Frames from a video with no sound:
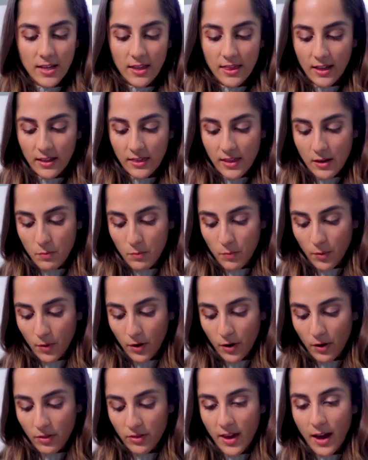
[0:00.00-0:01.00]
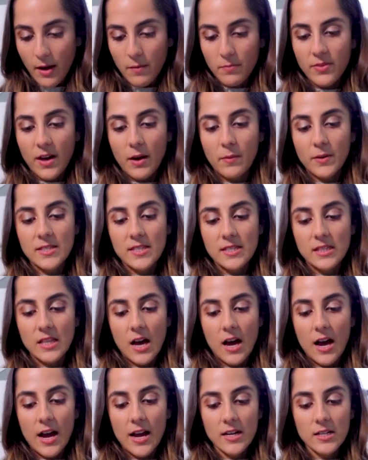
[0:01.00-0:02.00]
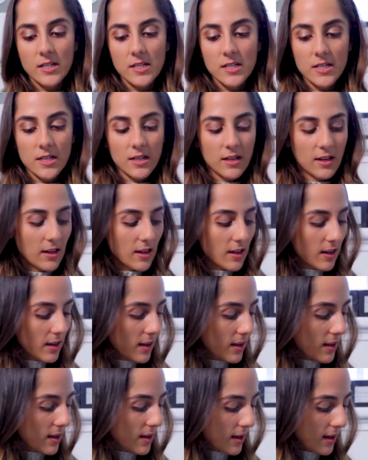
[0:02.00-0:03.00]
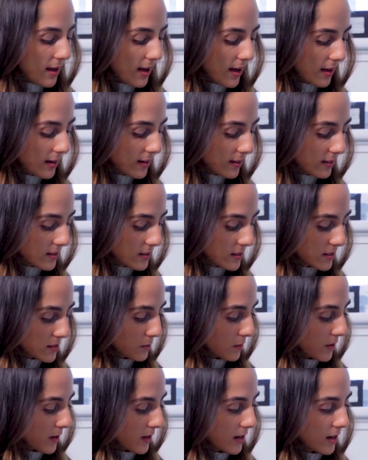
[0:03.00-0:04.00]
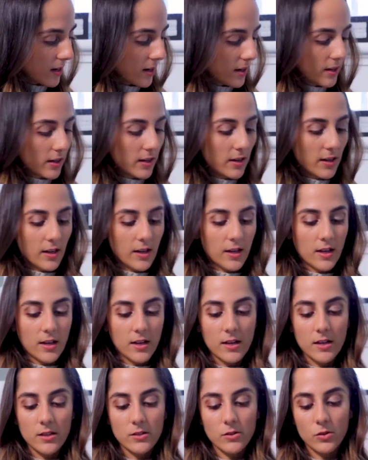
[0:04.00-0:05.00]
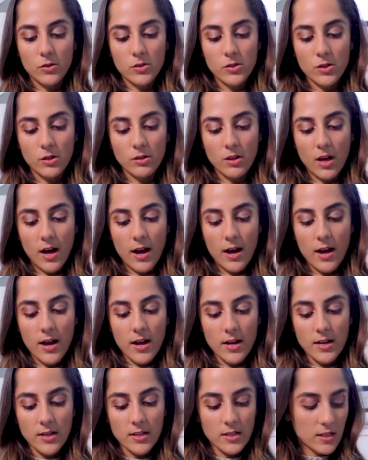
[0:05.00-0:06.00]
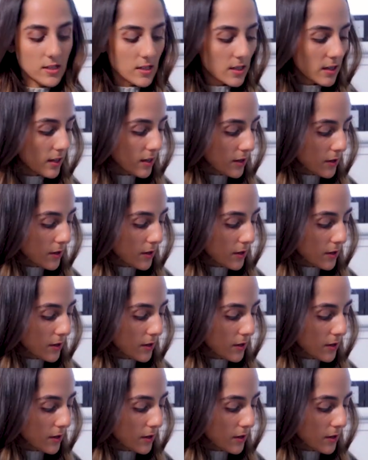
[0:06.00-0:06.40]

I think they're both, yeah, that one's lined and this one is also lined.